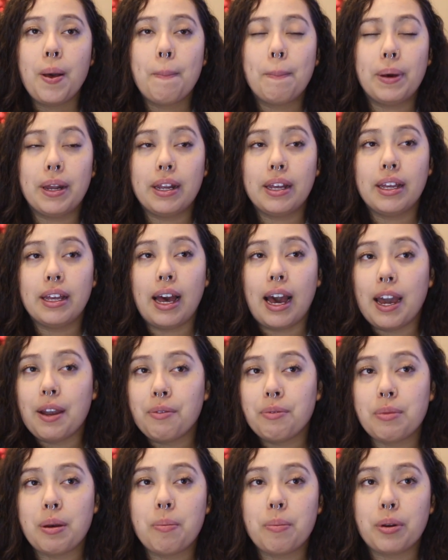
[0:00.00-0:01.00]
But I
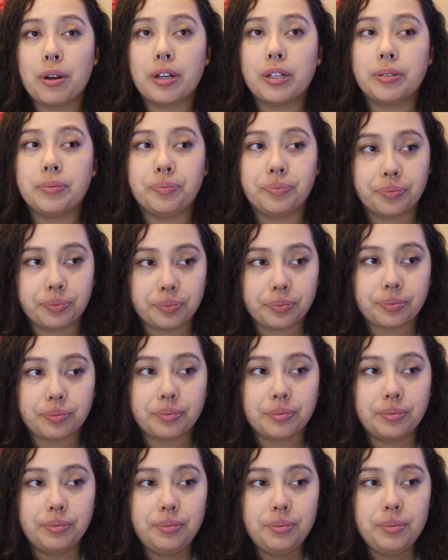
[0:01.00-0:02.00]
remember
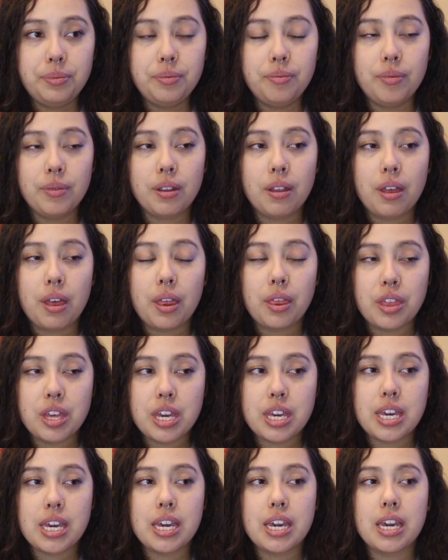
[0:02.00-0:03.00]

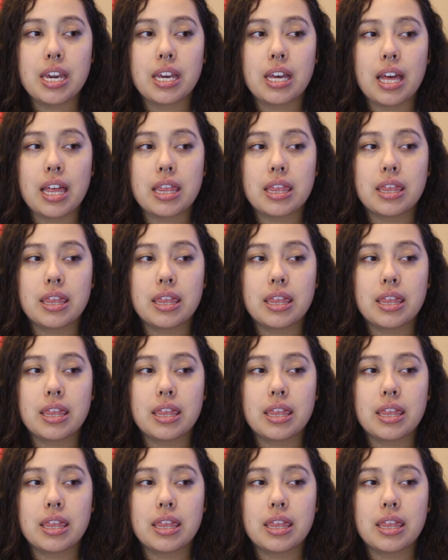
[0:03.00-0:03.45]
thinking,